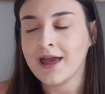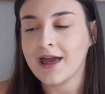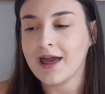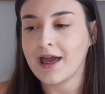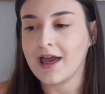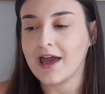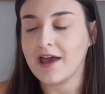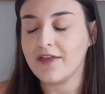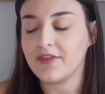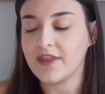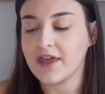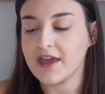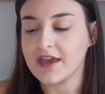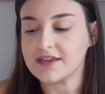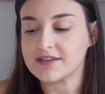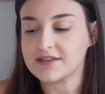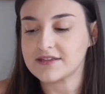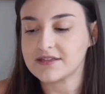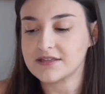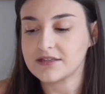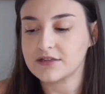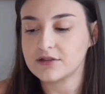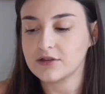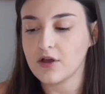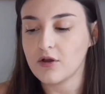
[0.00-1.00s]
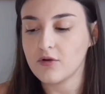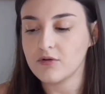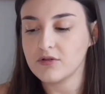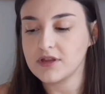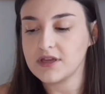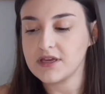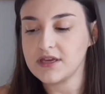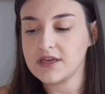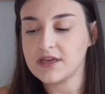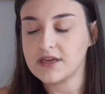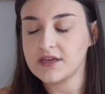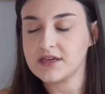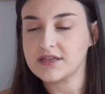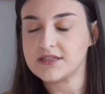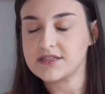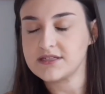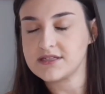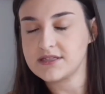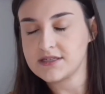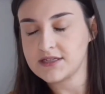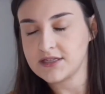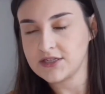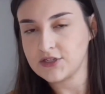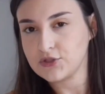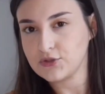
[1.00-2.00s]
and they slowly
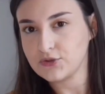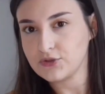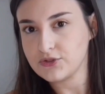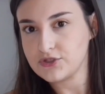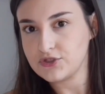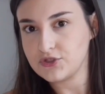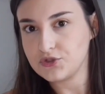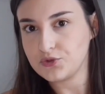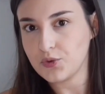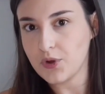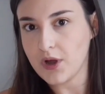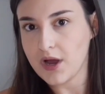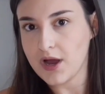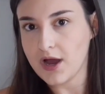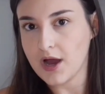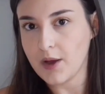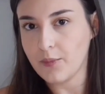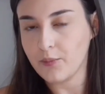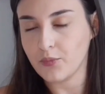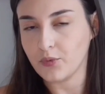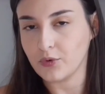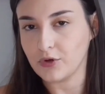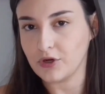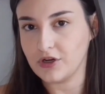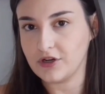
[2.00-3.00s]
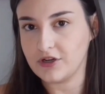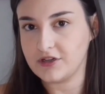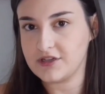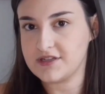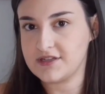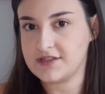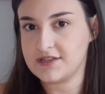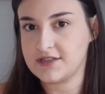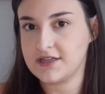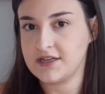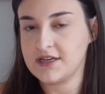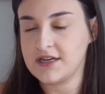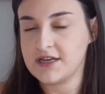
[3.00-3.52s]
tilt you upwards